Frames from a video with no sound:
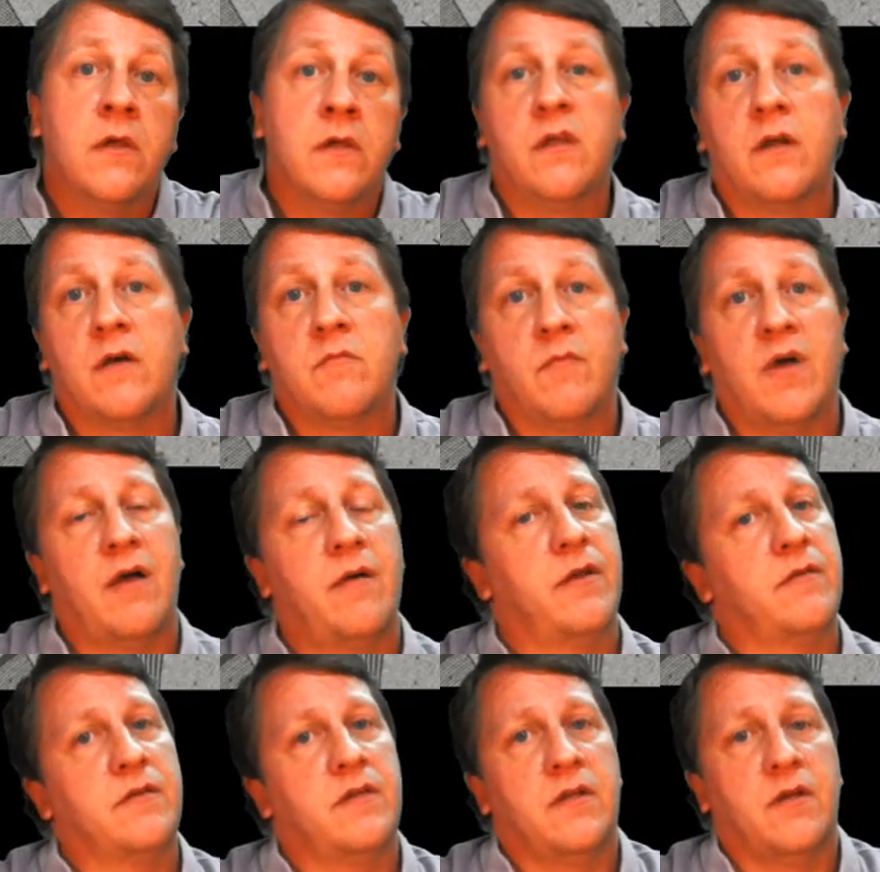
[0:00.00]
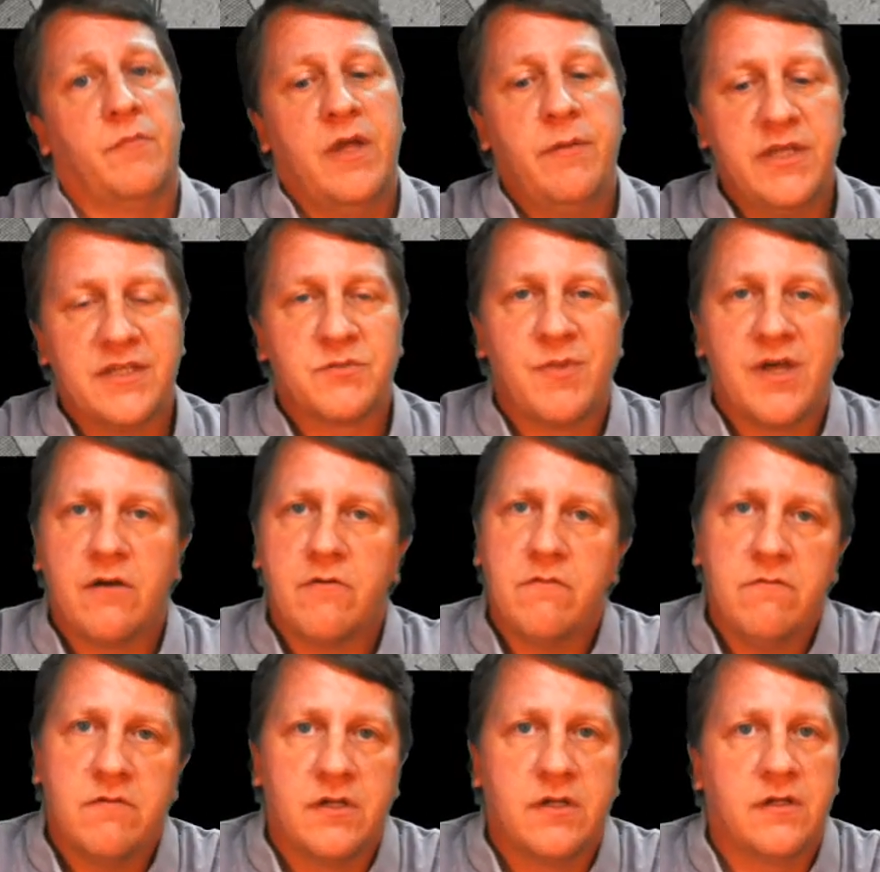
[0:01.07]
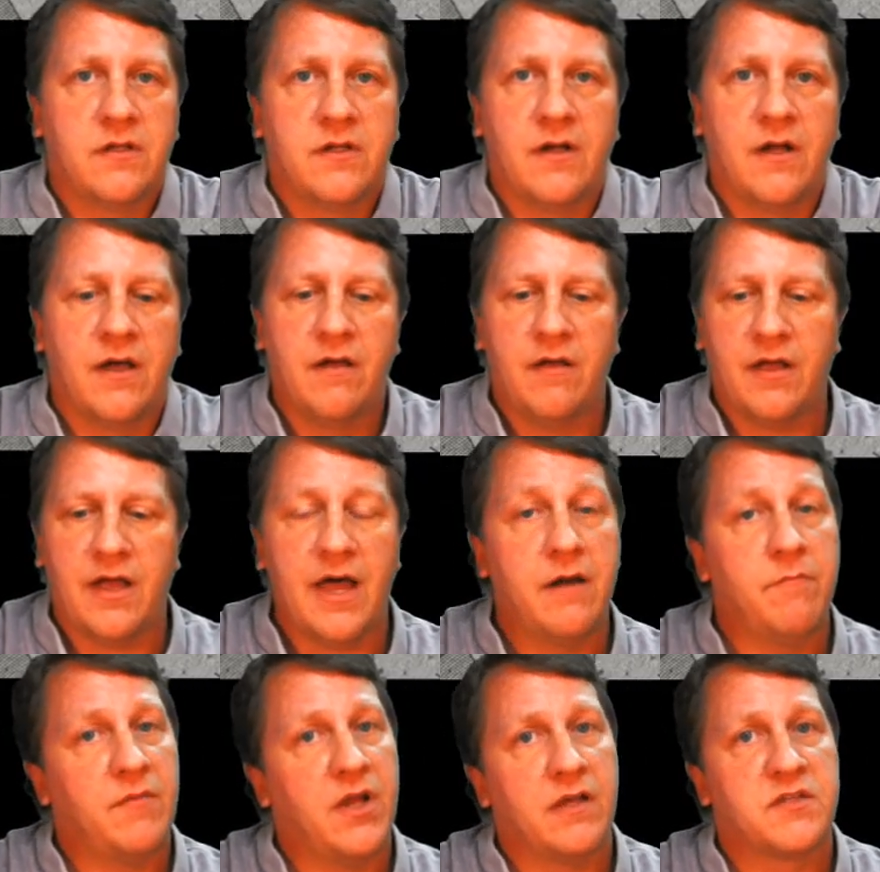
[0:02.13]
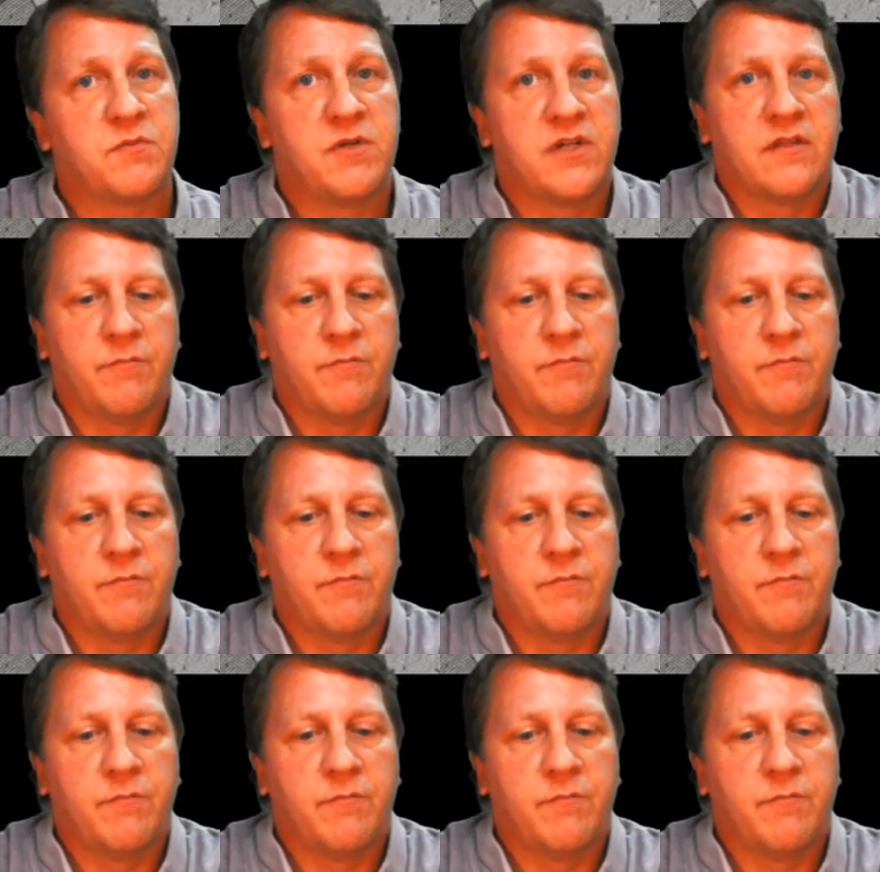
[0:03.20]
maybe it's better. I'm not spending the